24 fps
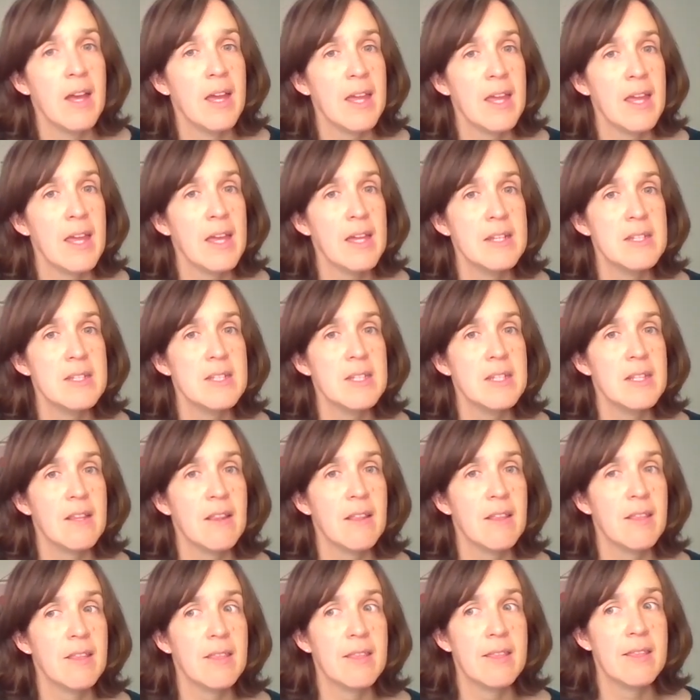And
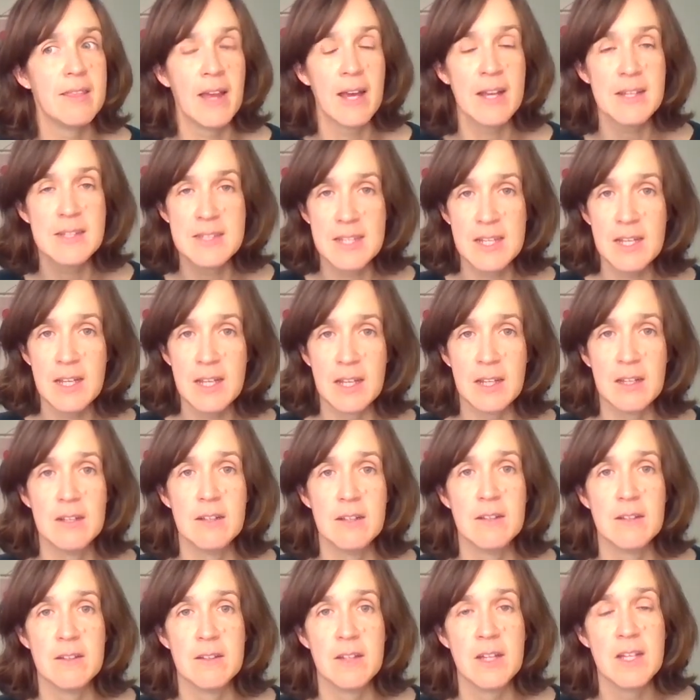that's it.
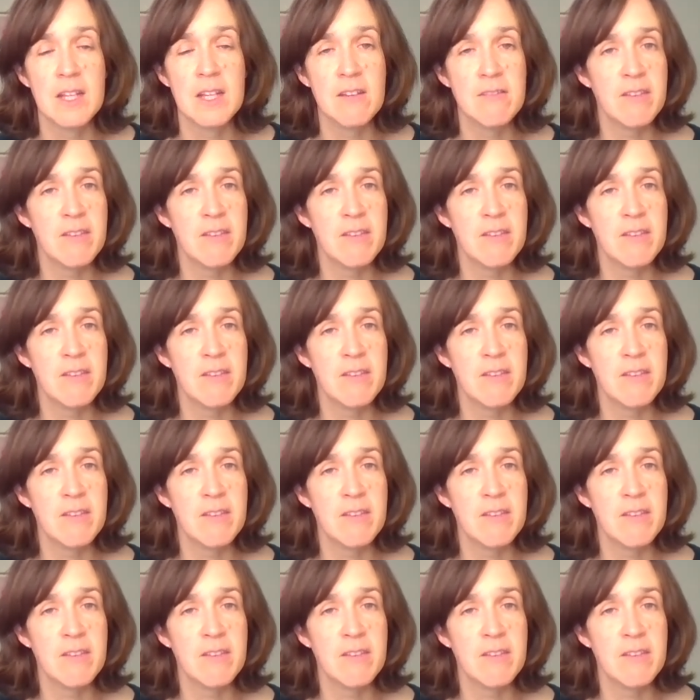Like,